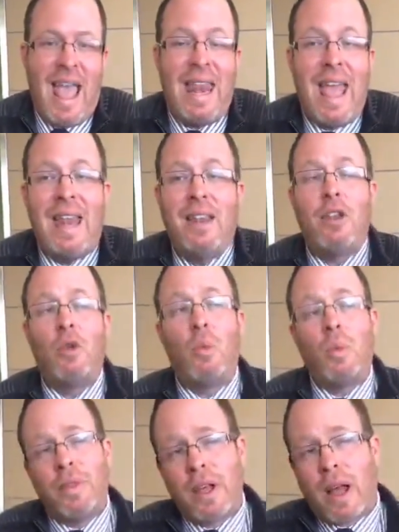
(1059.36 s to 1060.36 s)
And,
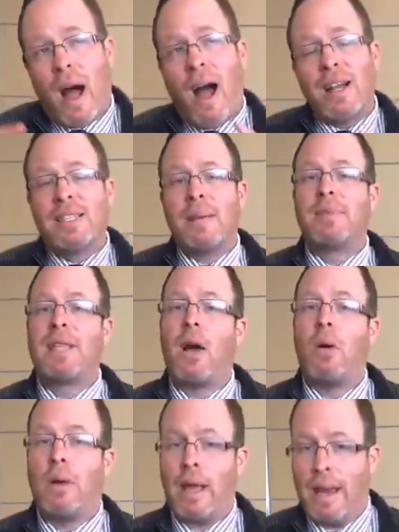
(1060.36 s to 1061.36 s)
and the concepts
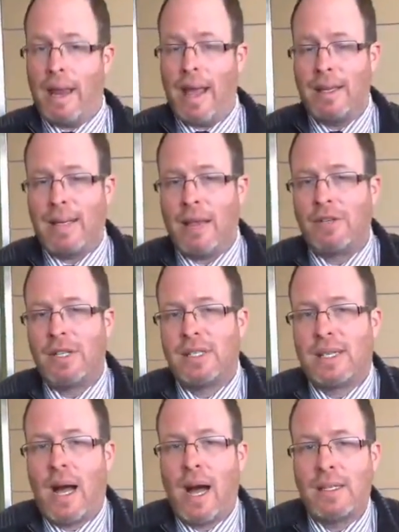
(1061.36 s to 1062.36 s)
that, and as Heather says,
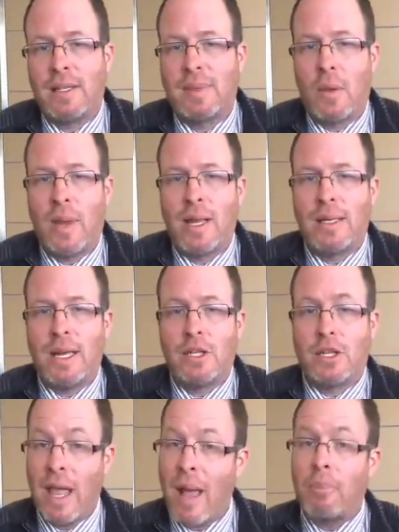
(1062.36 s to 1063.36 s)
the concepts that we can
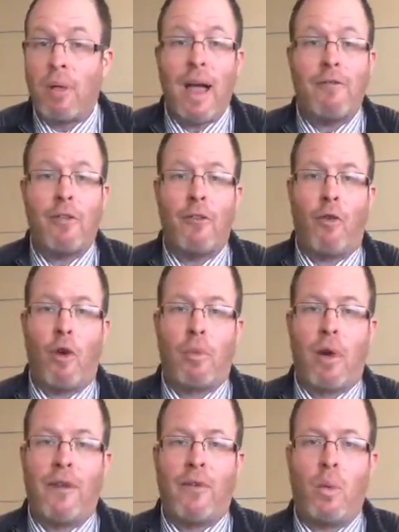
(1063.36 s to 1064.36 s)
teach, they apply for the
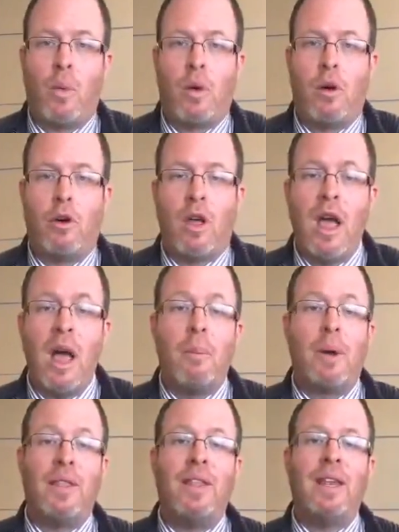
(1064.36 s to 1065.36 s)
for-profit world, mm.
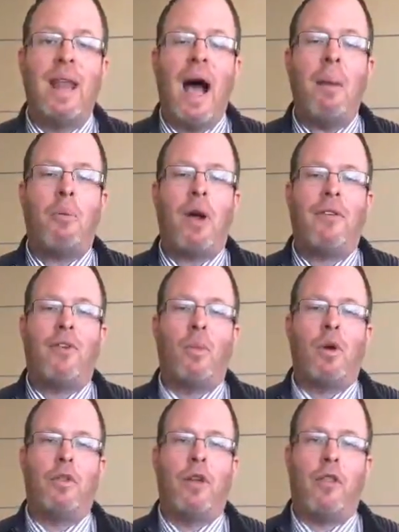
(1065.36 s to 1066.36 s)
but in the nonprofit
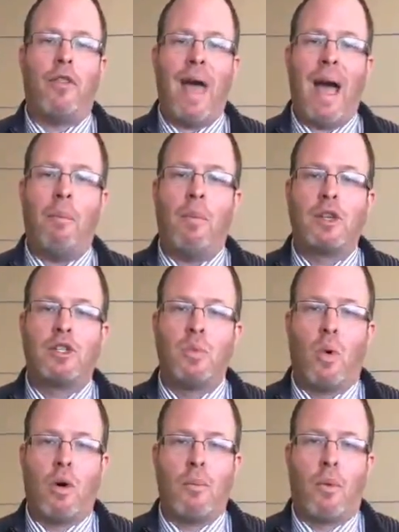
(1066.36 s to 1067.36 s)
world, they're that much
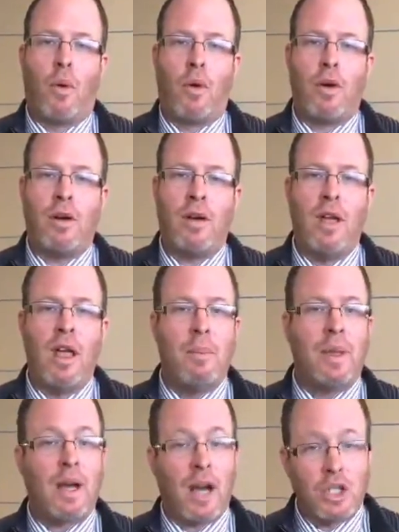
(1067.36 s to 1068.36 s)
more important
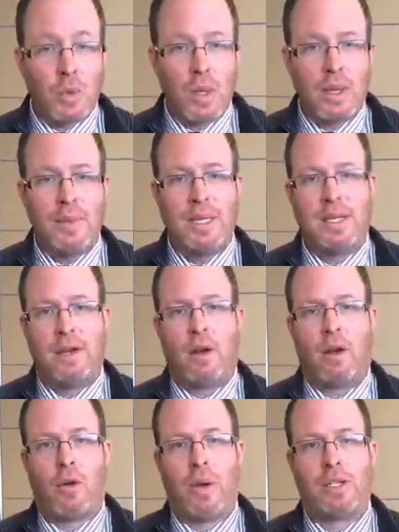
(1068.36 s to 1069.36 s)
because we're limited
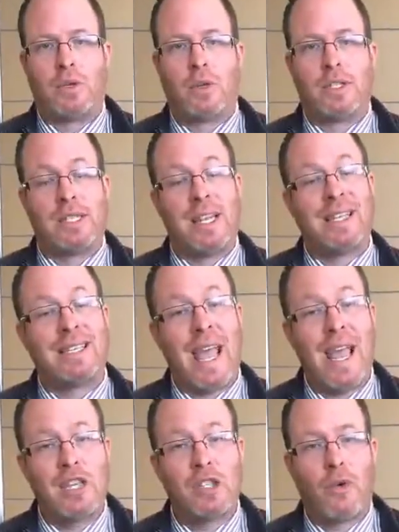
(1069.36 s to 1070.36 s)
on our resources, and it
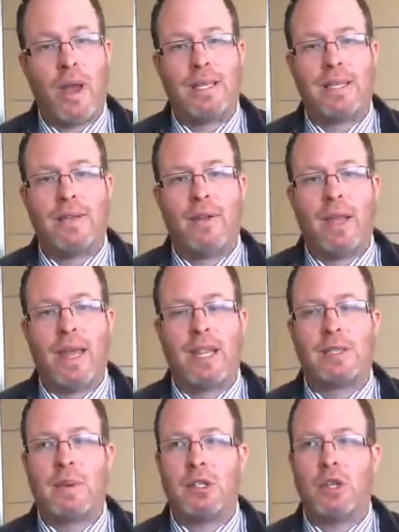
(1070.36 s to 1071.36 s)
takes creativity, and
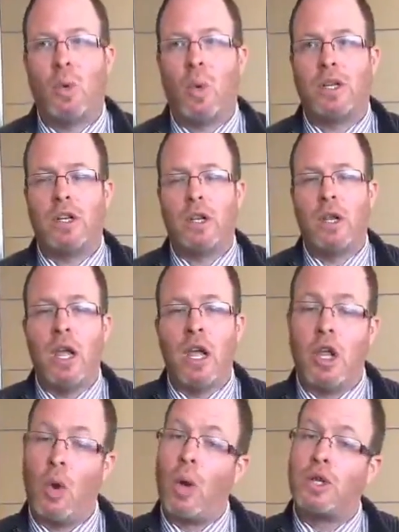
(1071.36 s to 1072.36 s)
especially when
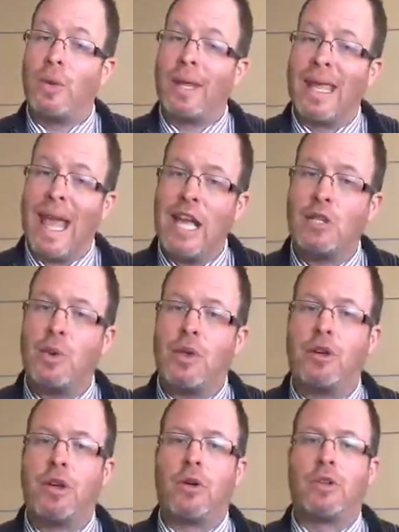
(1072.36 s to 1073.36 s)
you want to engage with
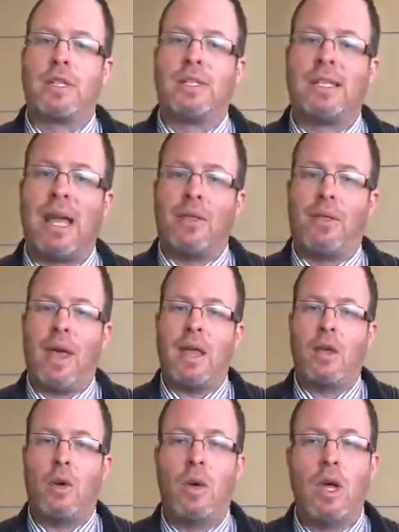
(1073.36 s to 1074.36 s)
your donors and say
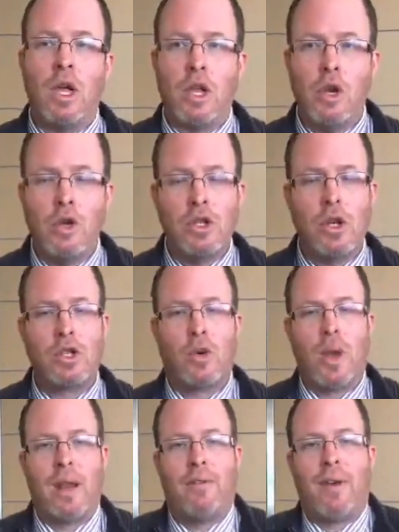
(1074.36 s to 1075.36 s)
thank you, use those
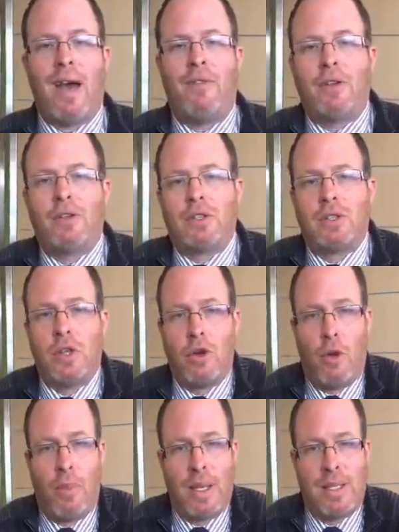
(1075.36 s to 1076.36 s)
creative avenues to
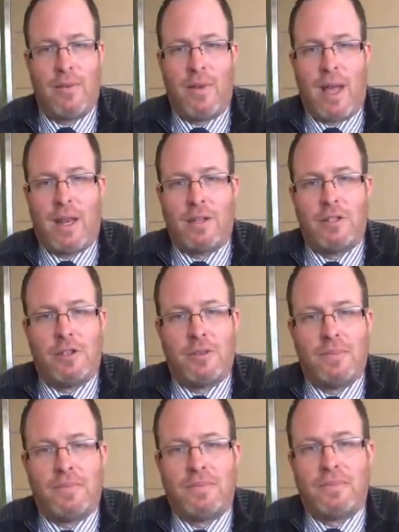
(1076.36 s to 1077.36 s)
your best advantage.